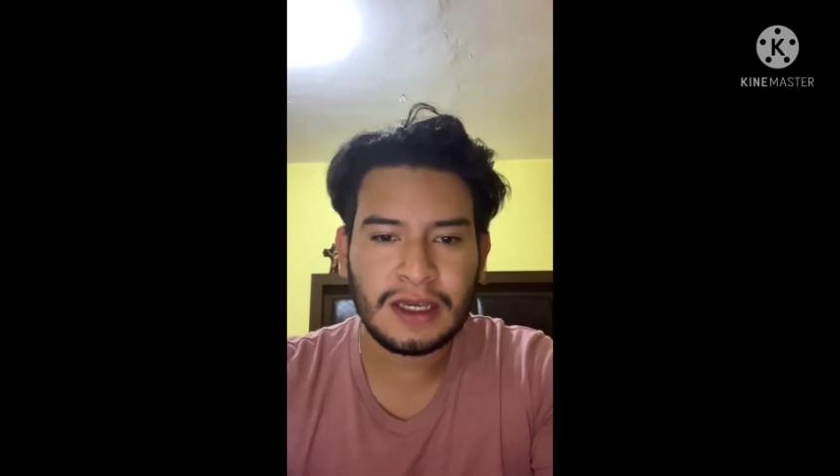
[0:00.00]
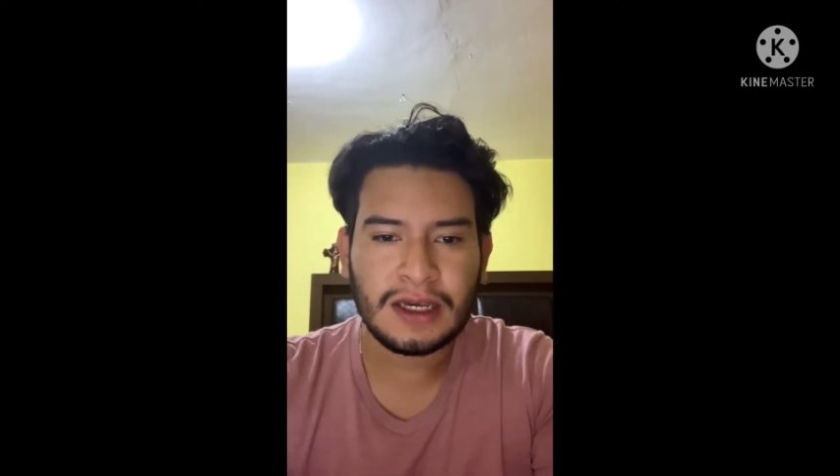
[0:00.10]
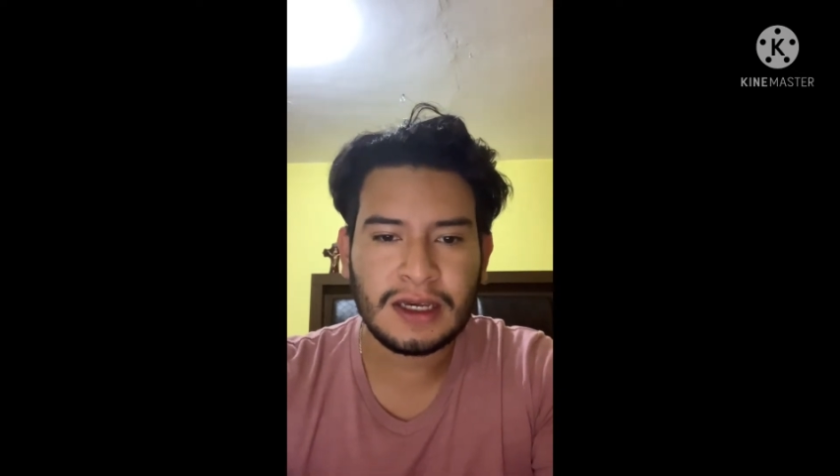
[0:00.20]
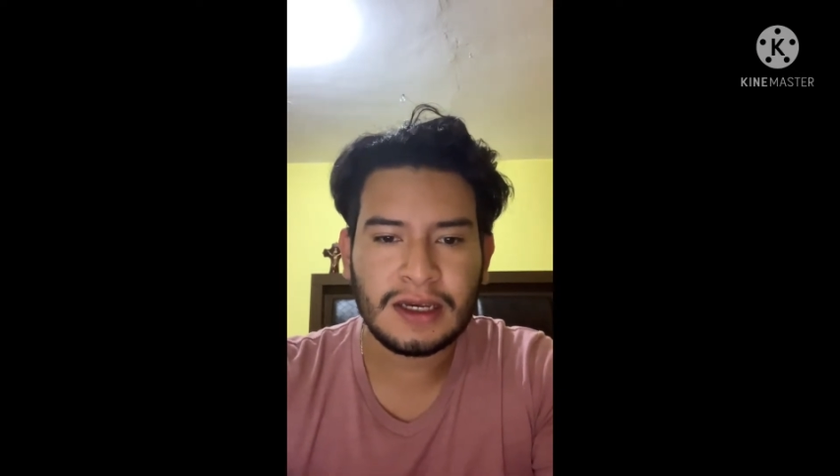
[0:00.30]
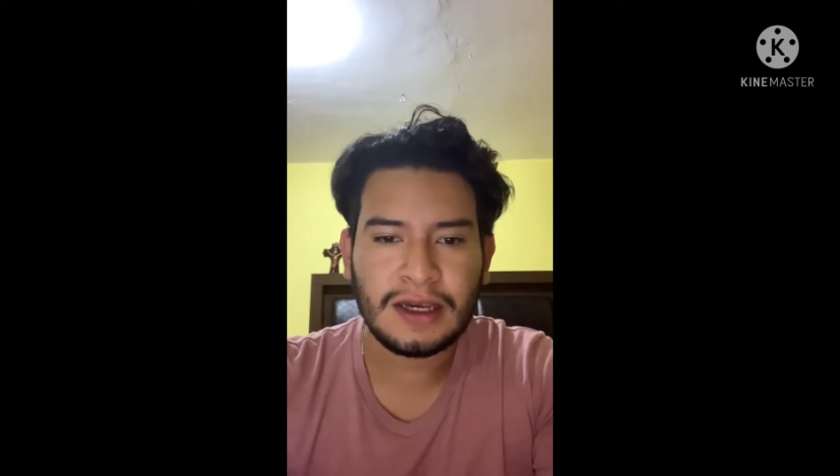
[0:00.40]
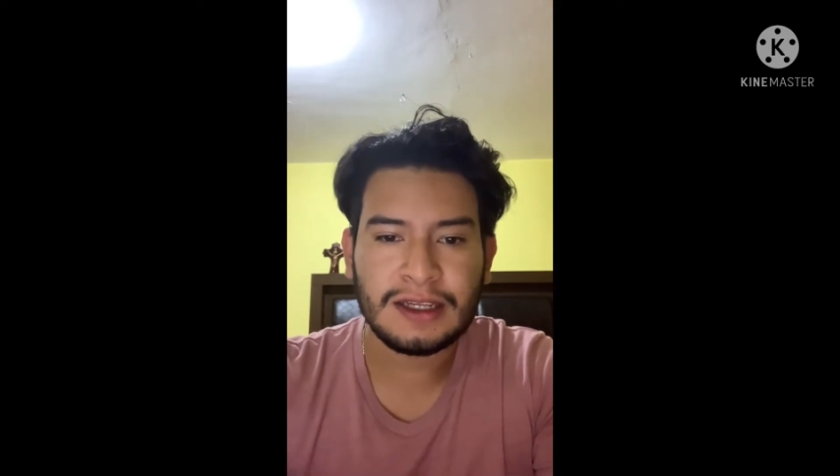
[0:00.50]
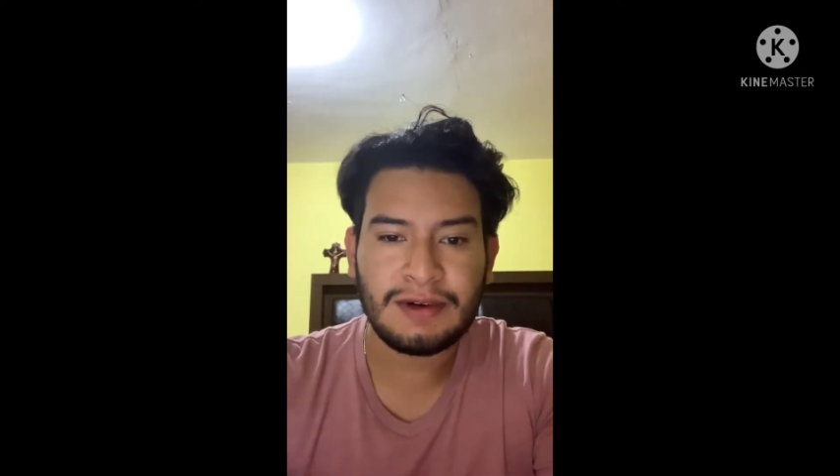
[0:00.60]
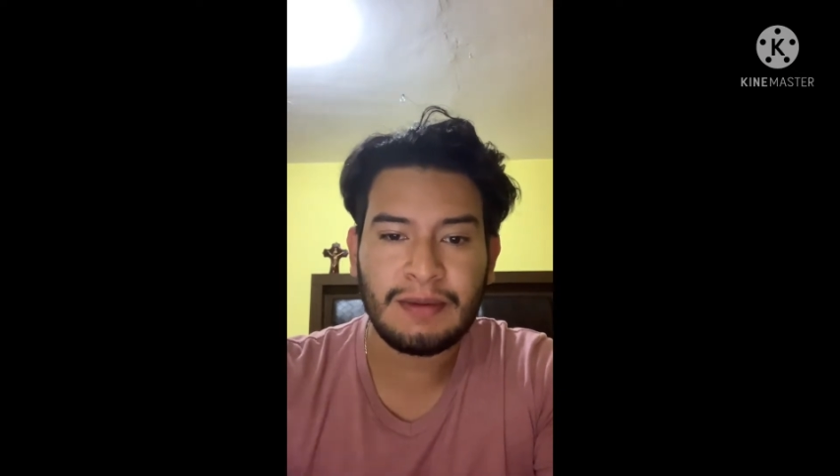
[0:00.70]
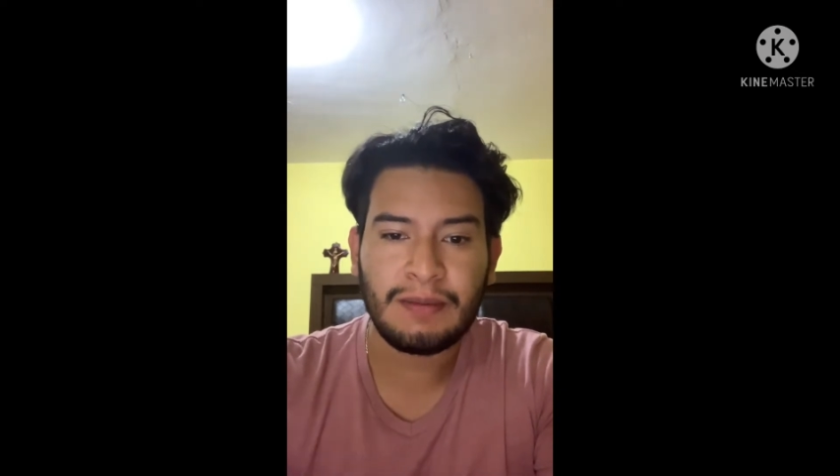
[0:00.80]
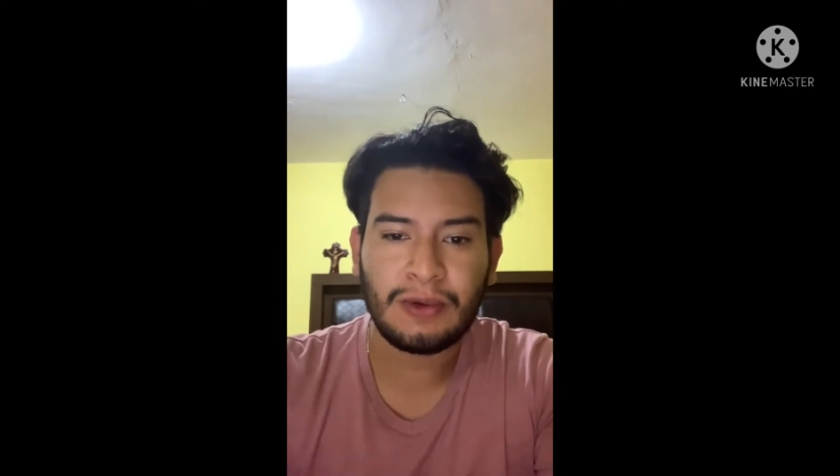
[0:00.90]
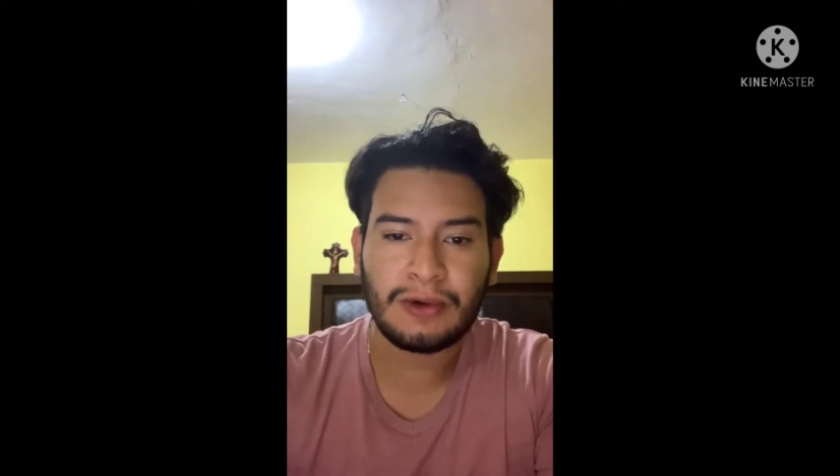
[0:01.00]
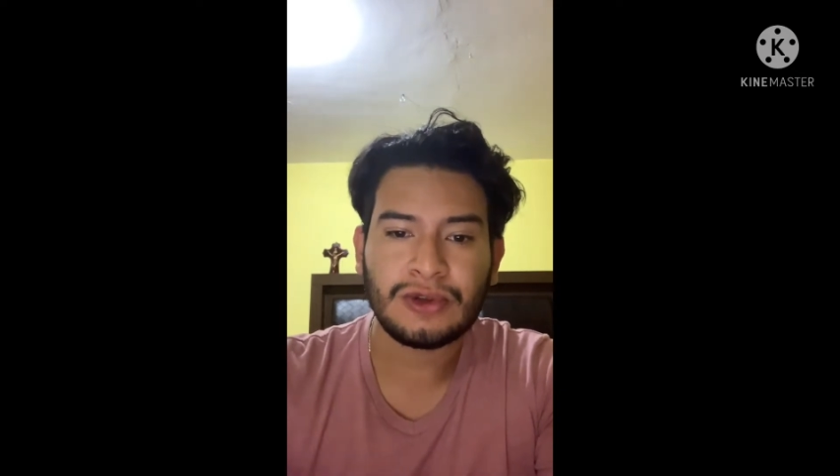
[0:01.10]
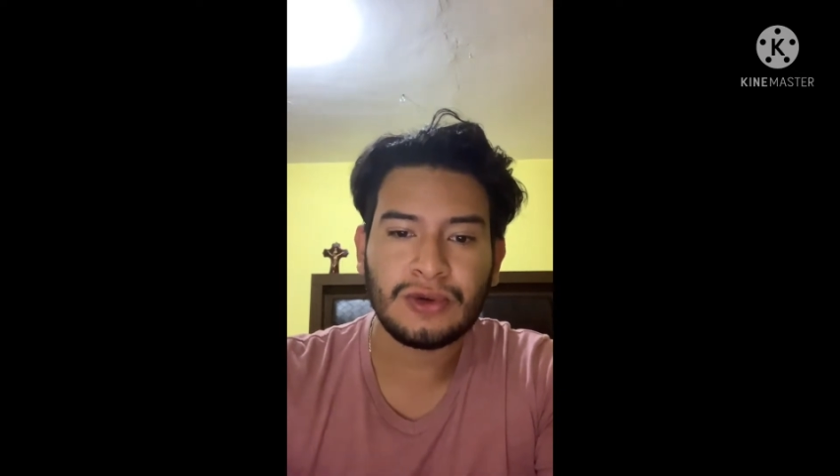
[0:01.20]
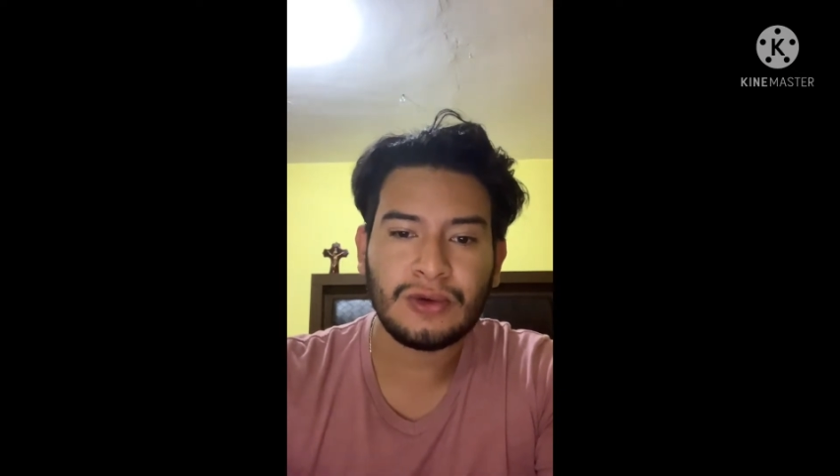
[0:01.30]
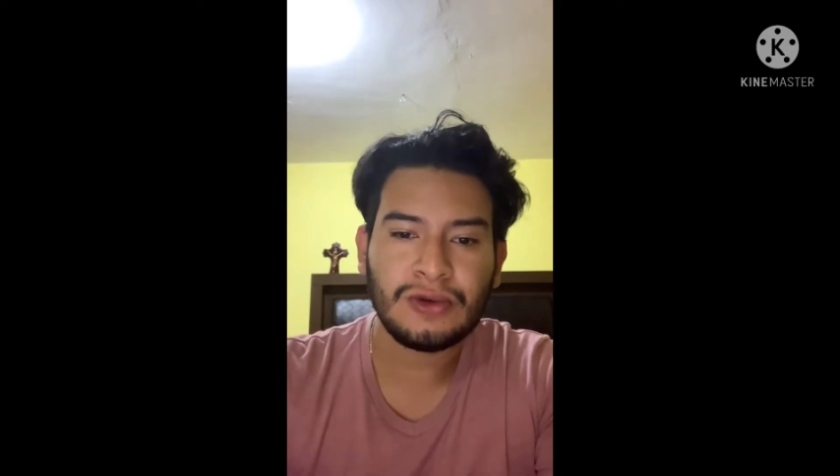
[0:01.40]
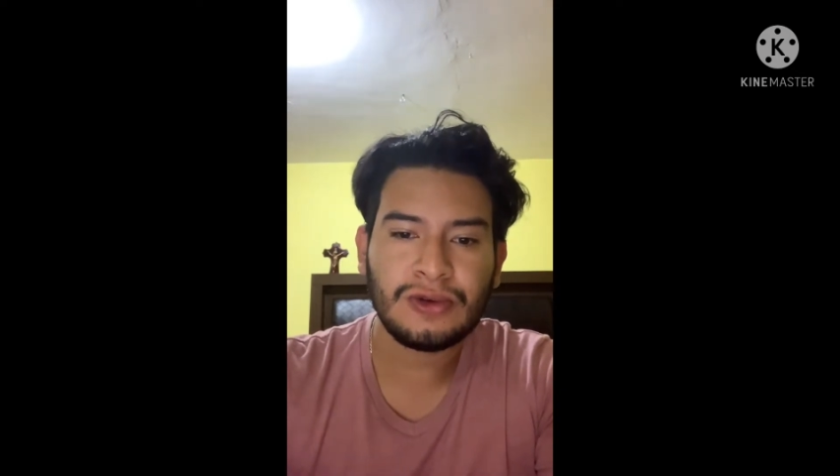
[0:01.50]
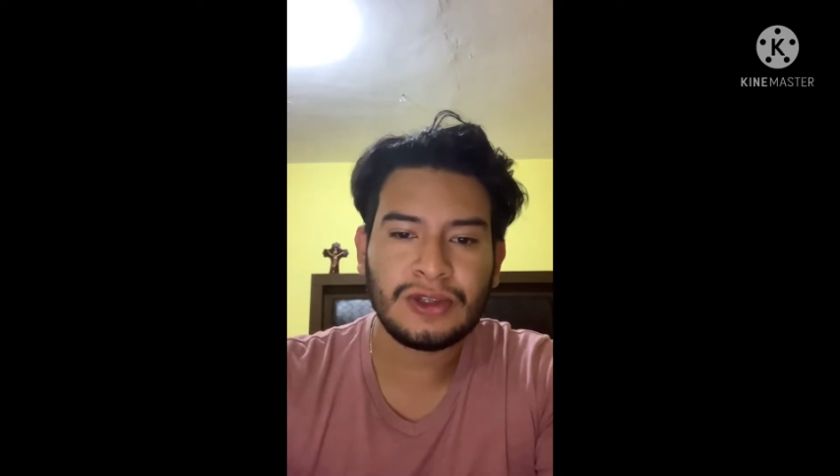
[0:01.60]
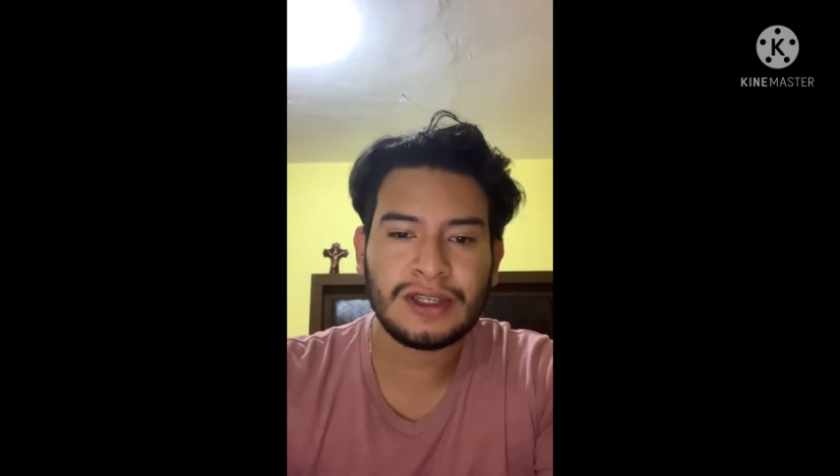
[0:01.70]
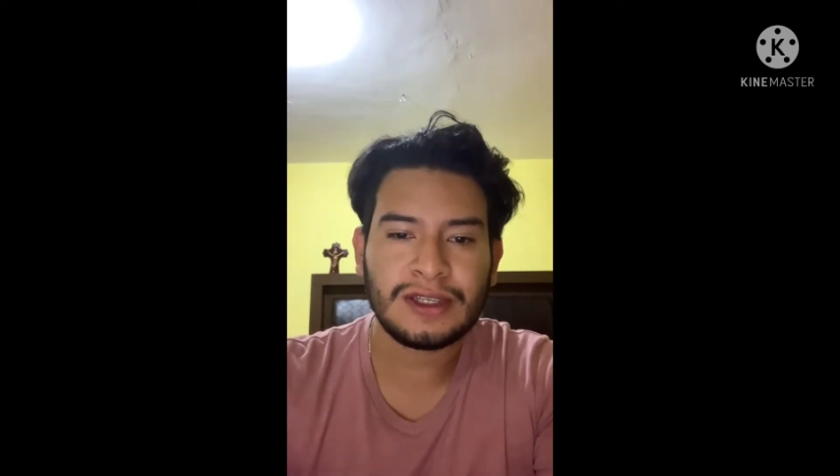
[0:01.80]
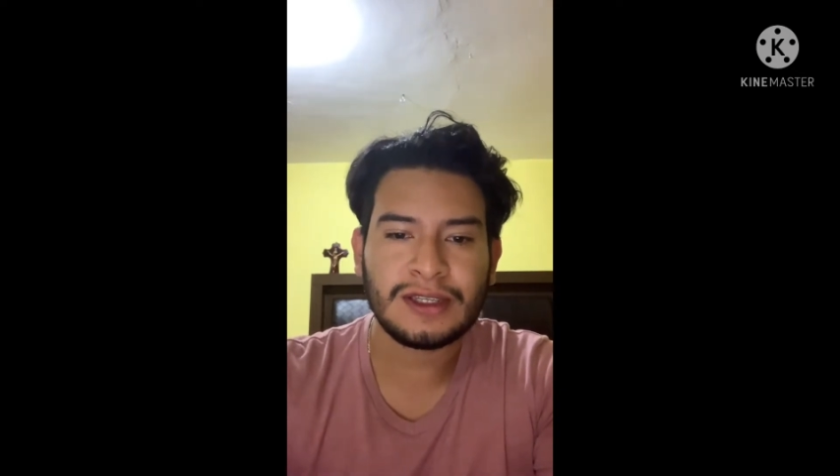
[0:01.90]
It is very important tool
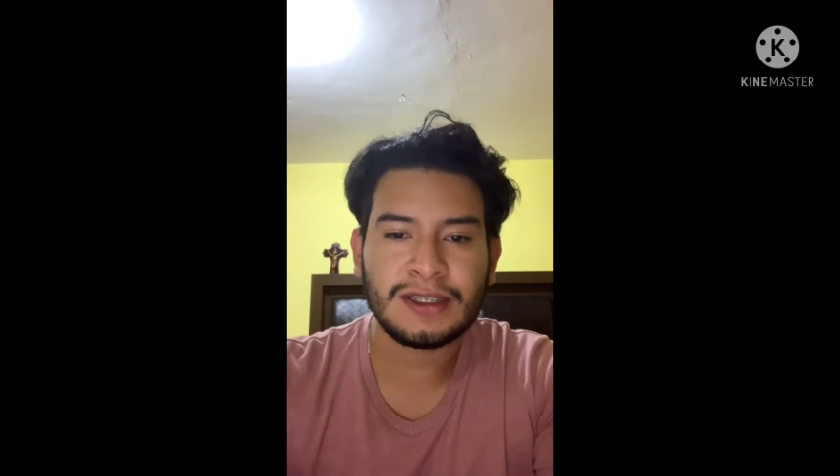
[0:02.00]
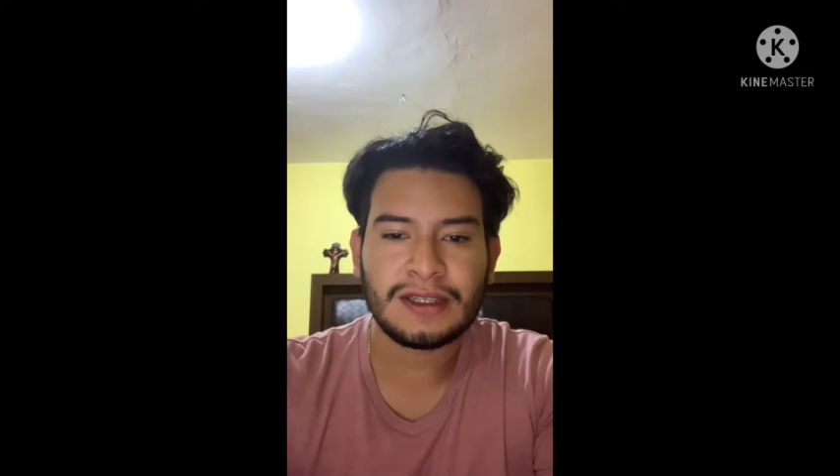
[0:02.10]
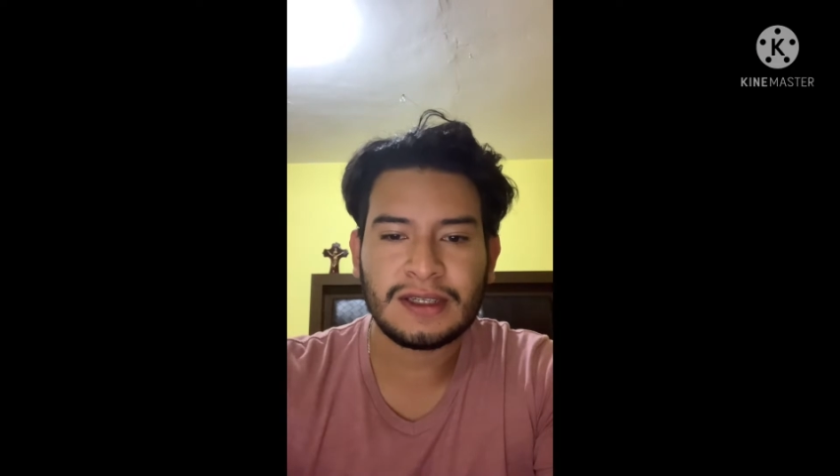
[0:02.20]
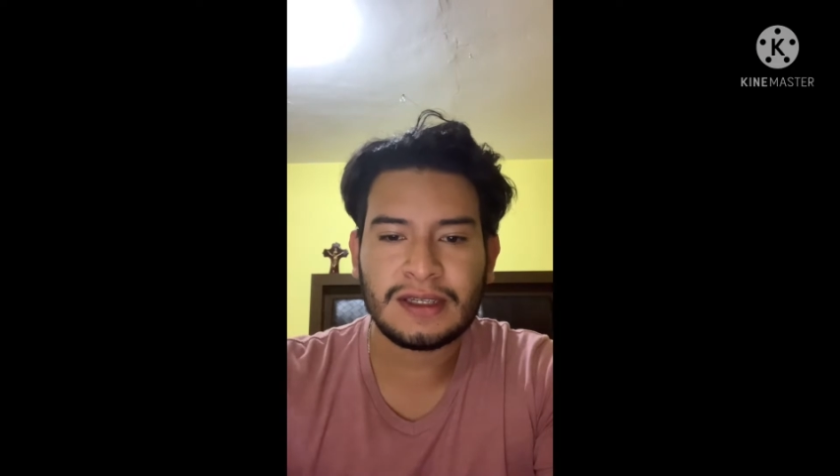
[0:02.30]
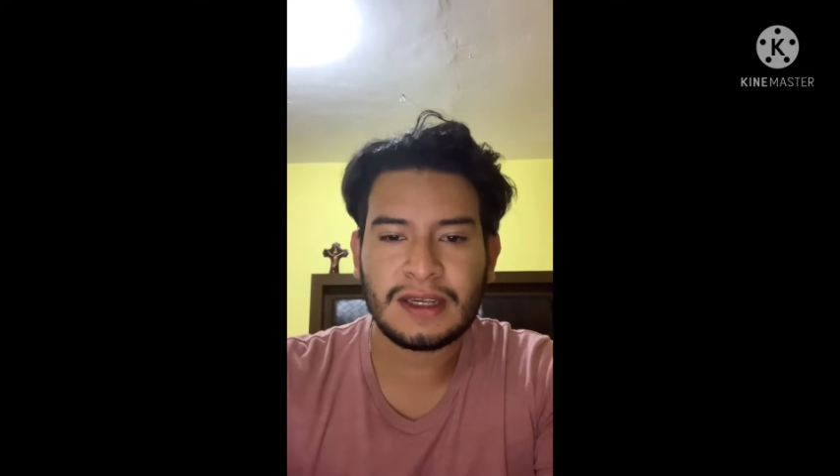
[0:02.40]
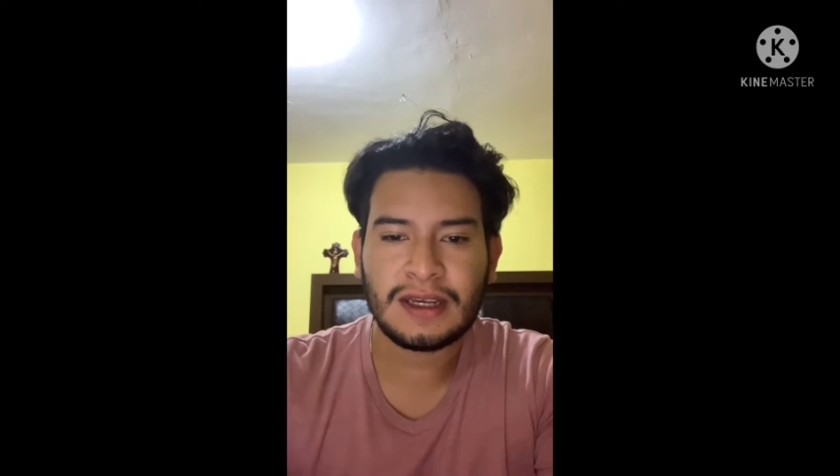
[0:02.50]
since,